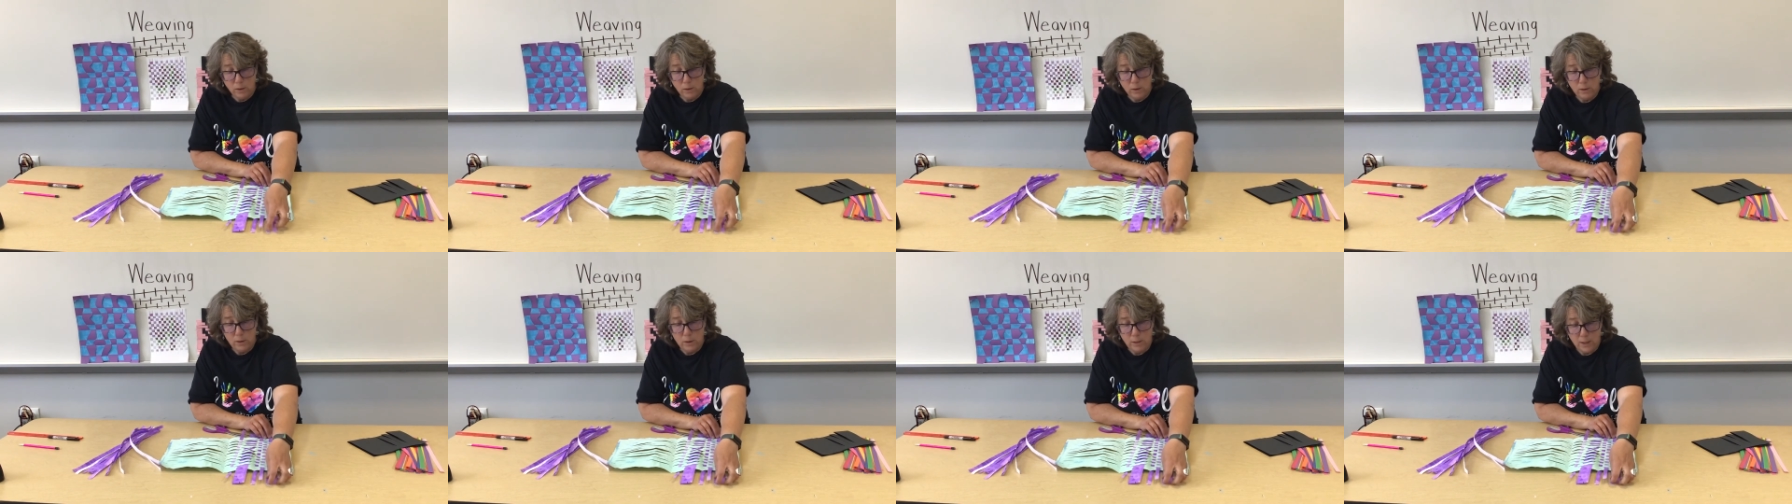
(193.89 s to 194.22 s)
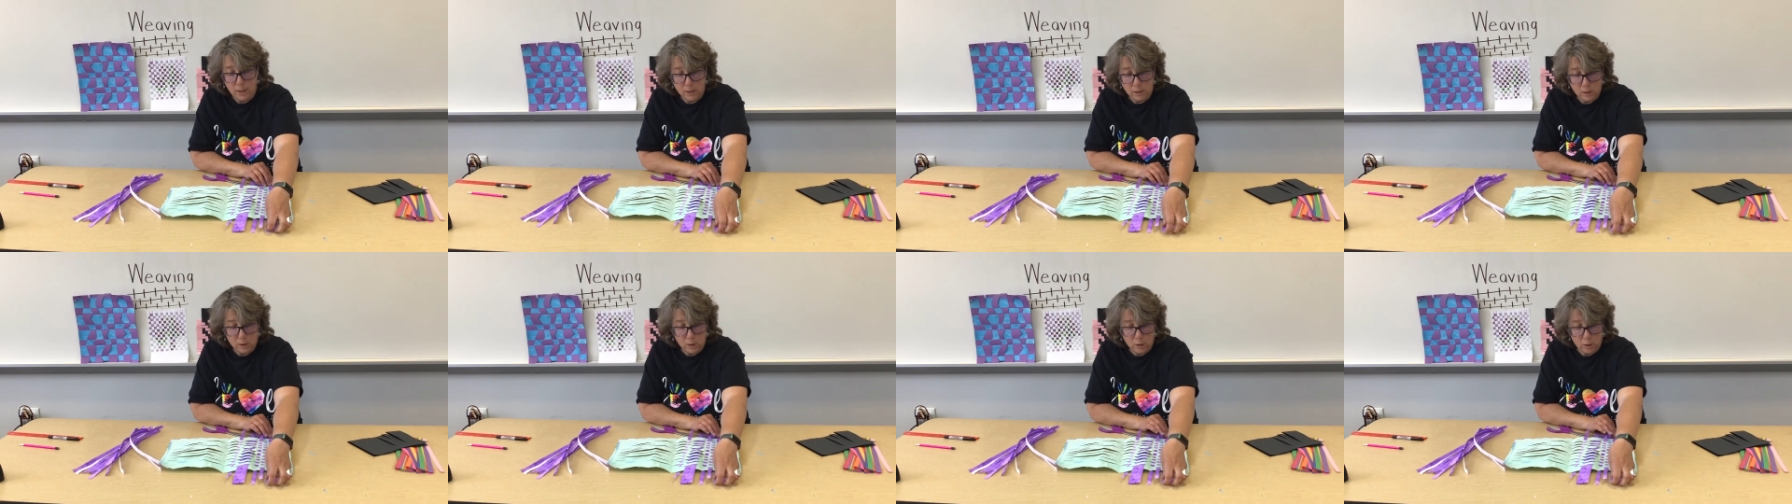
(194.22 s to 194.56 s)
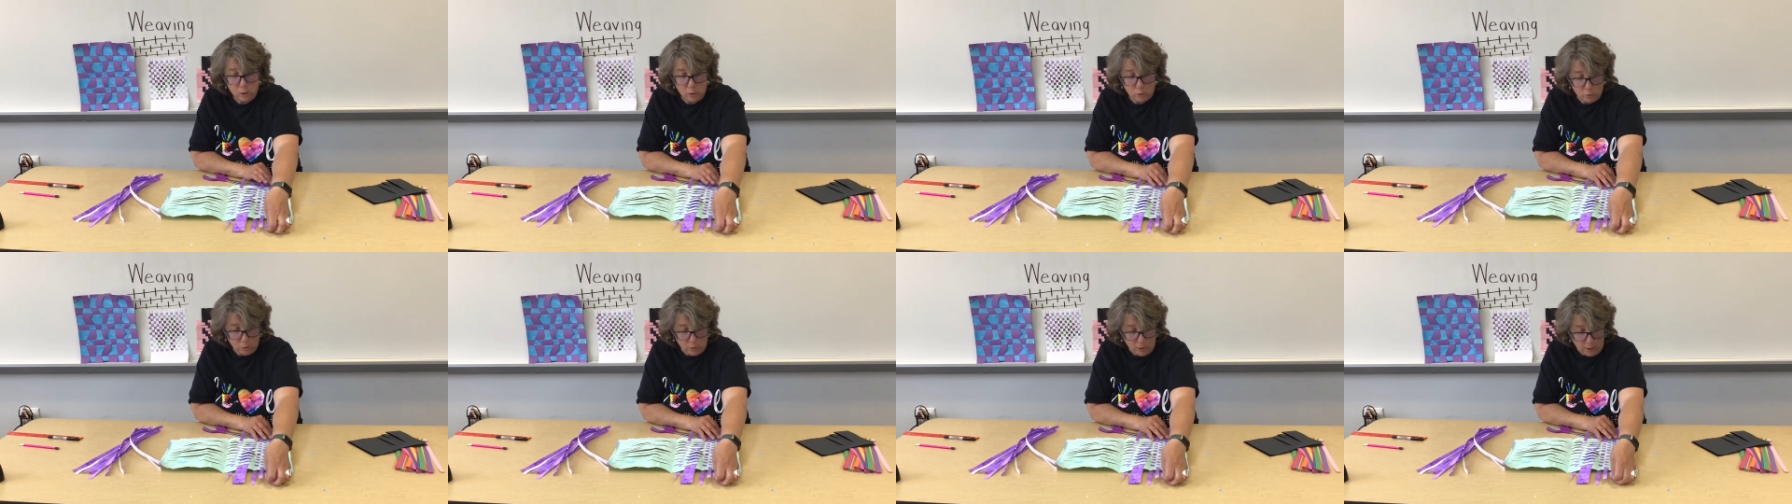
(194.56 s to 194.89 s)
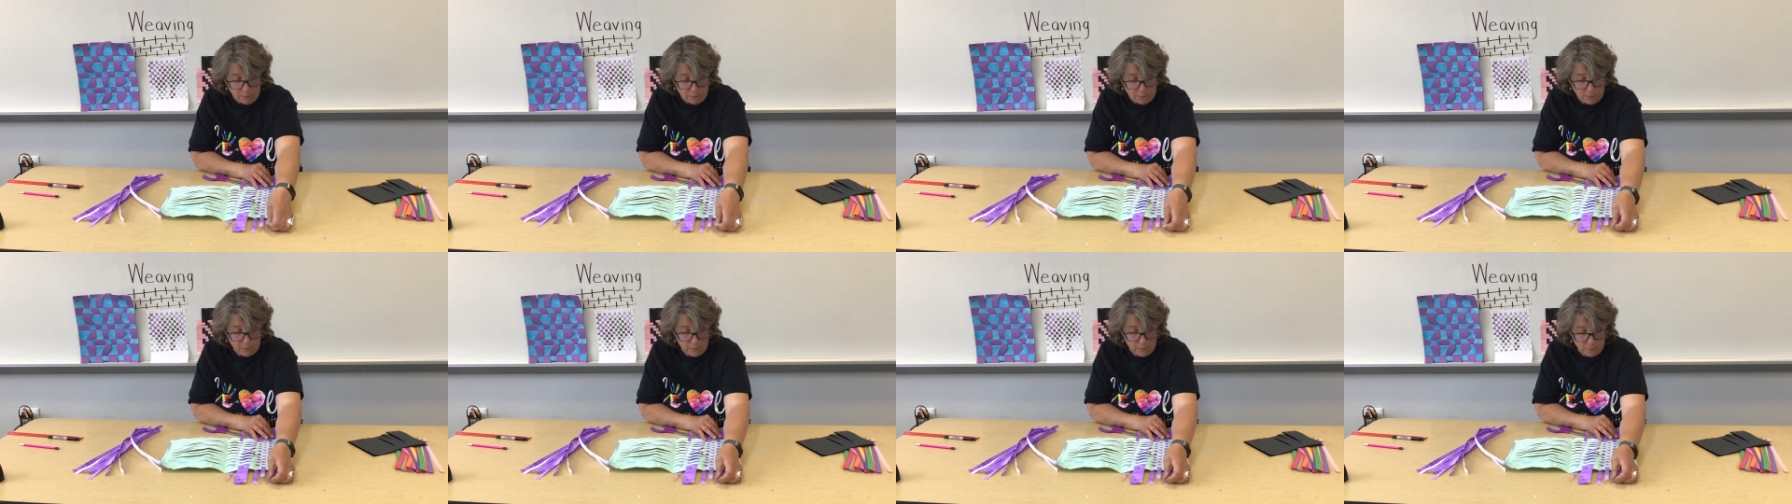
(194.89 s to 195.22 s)
the next
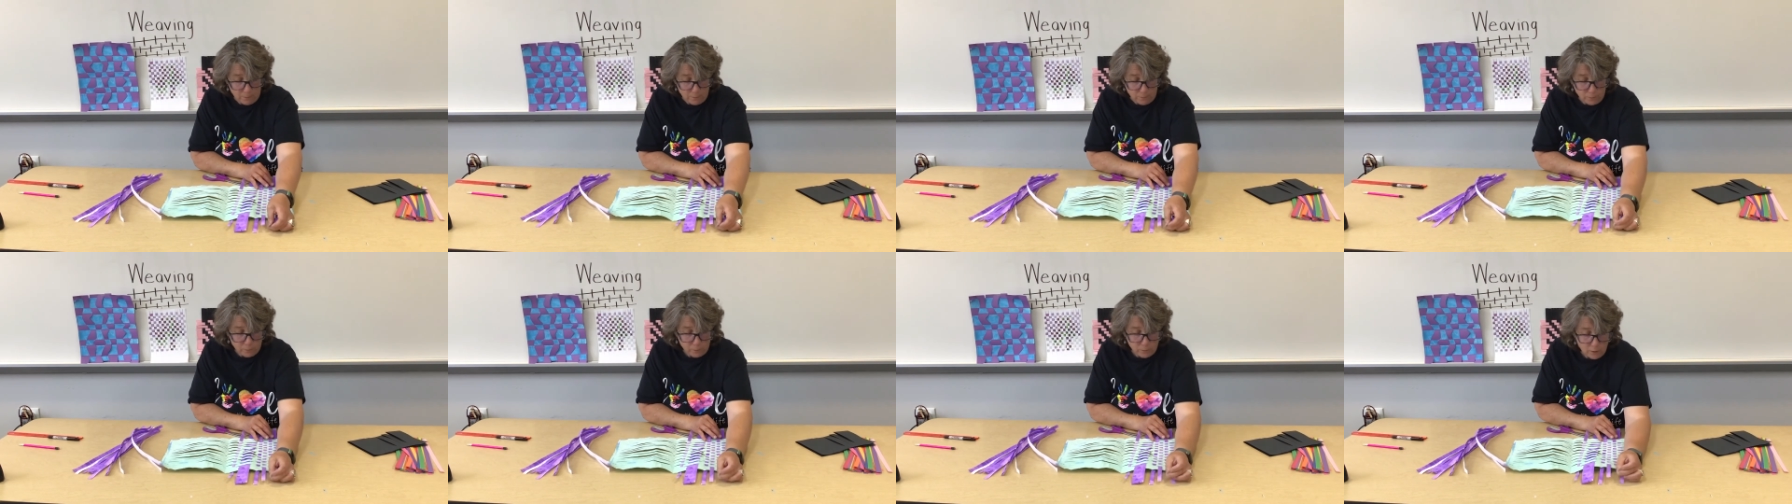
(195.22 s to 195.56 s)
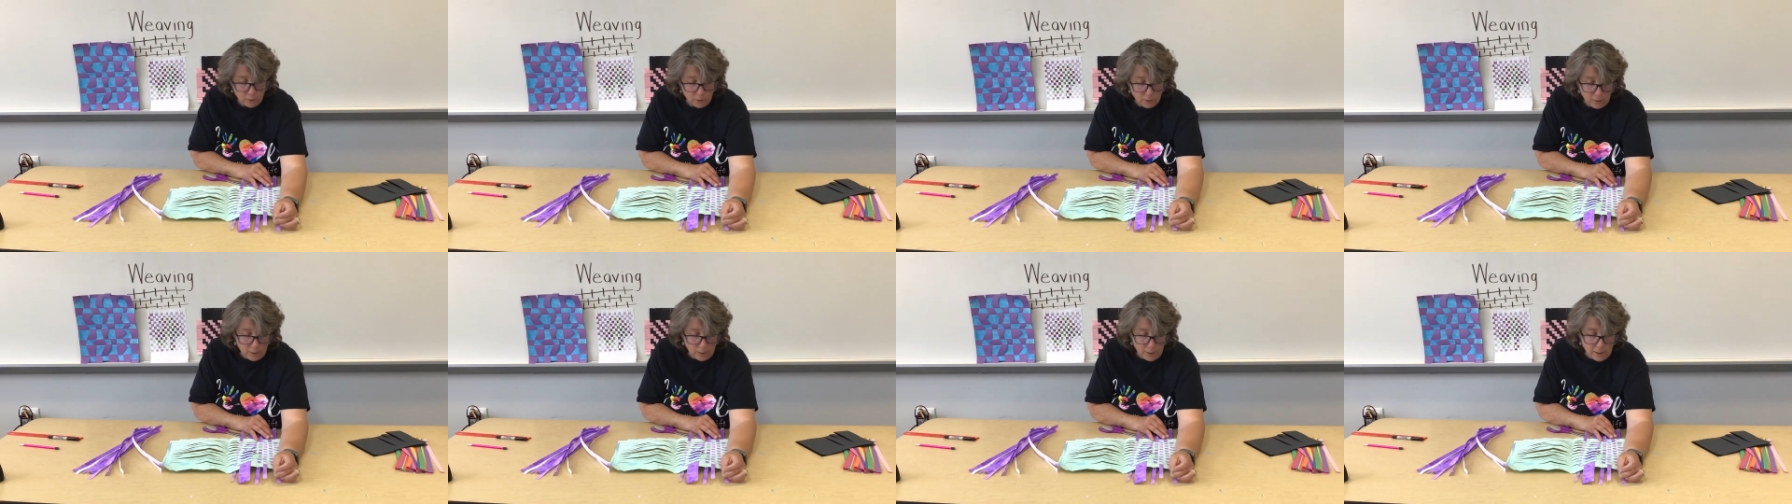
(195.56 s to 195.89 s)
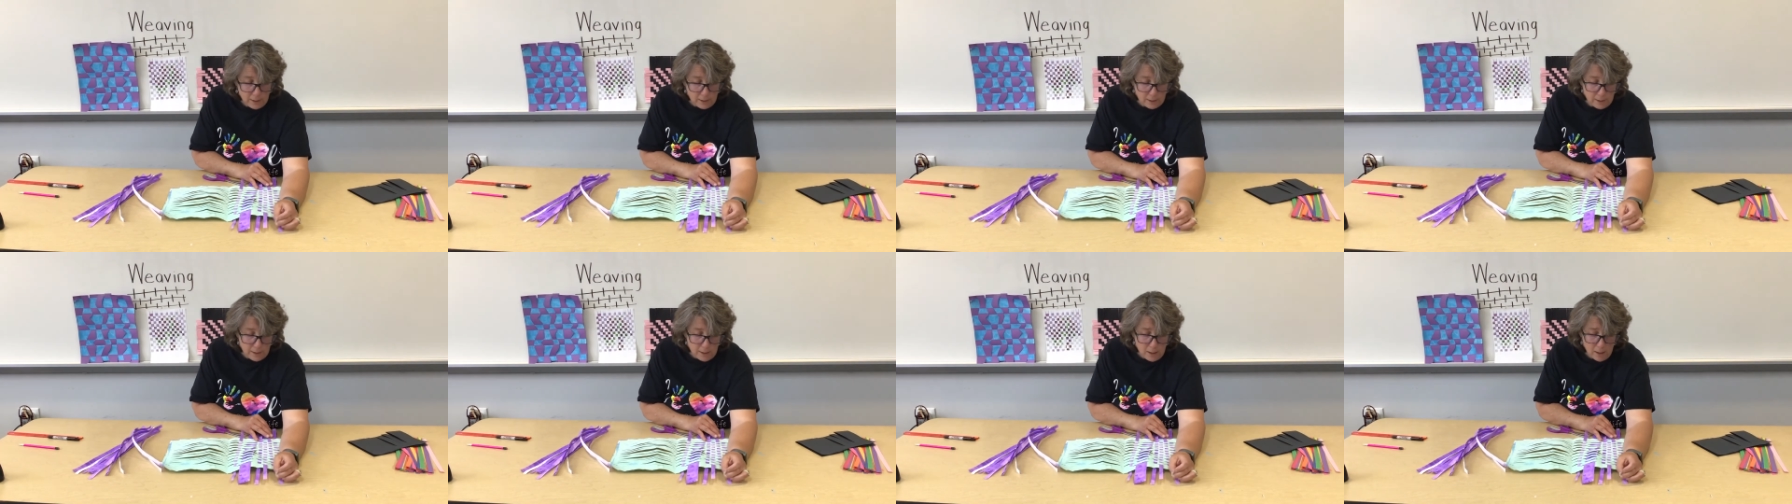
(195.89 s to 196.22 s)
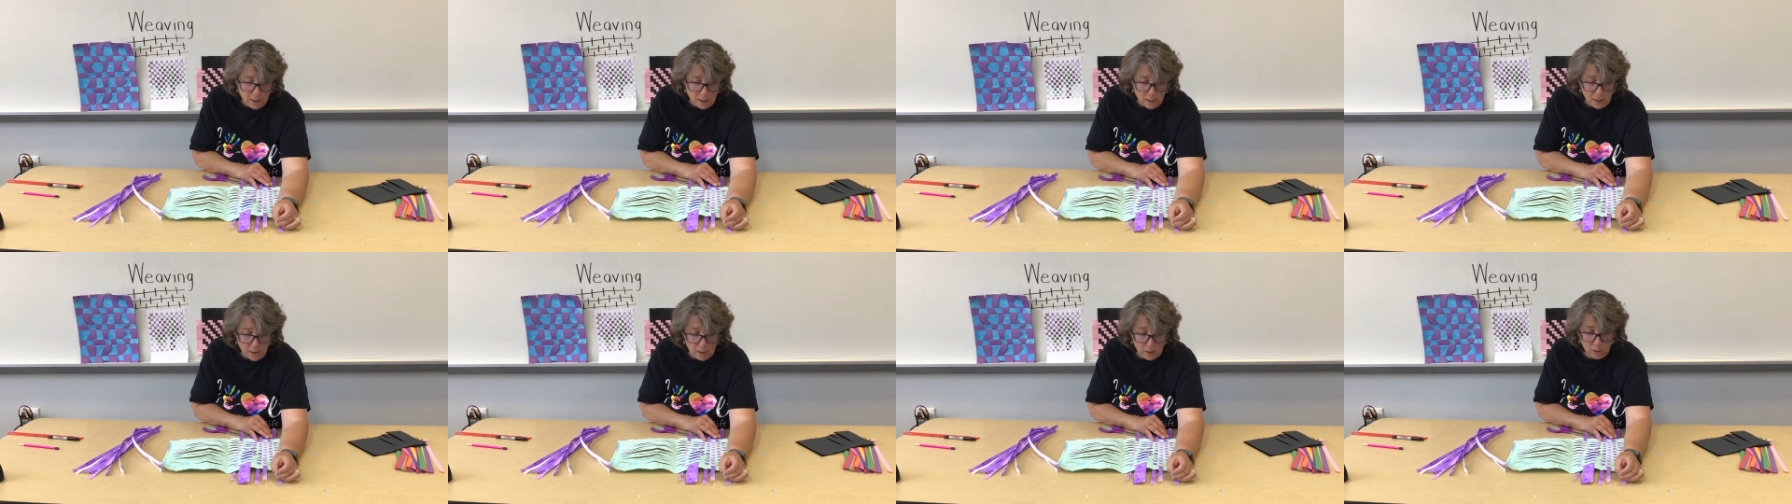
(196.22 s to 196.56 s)
strip. Okay, and
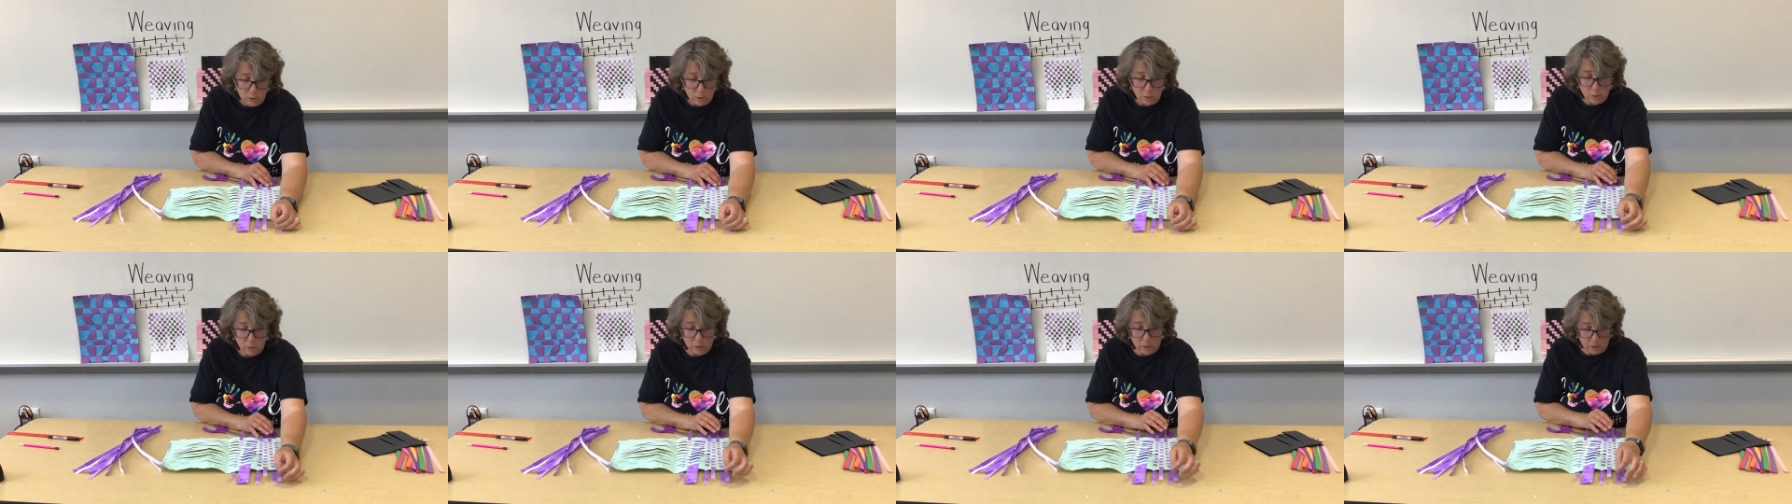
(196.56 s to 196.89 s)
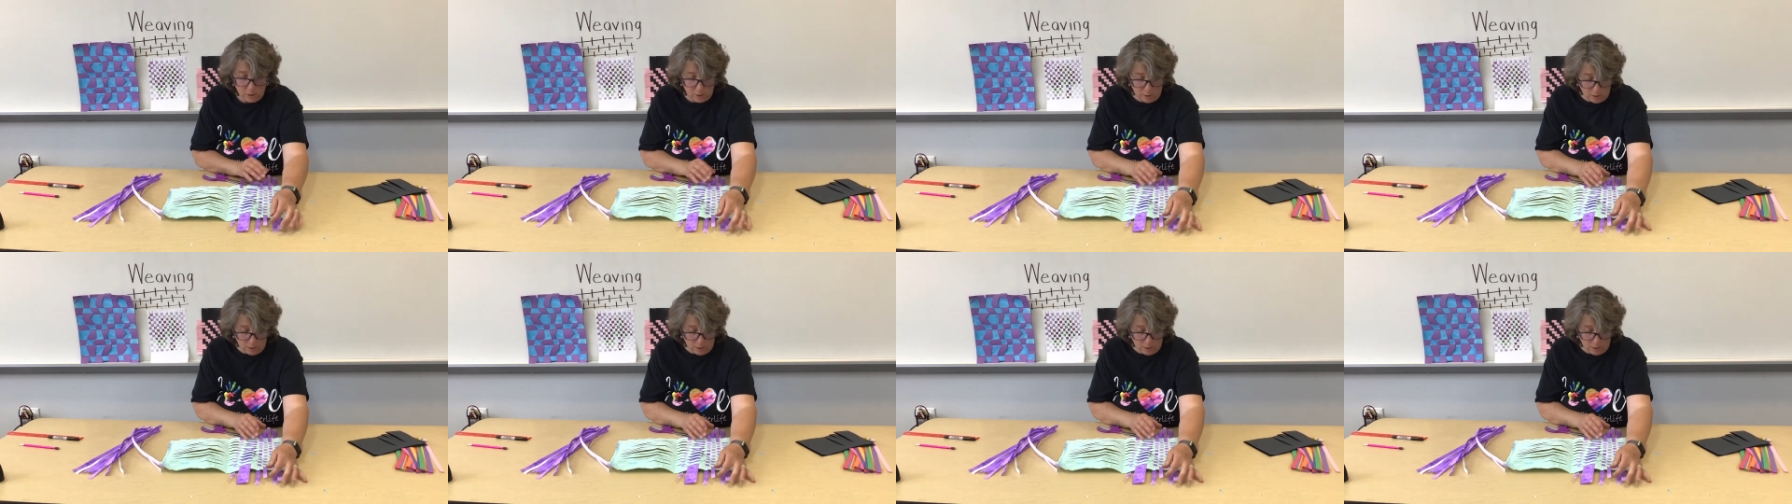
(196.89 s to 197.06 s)
then I used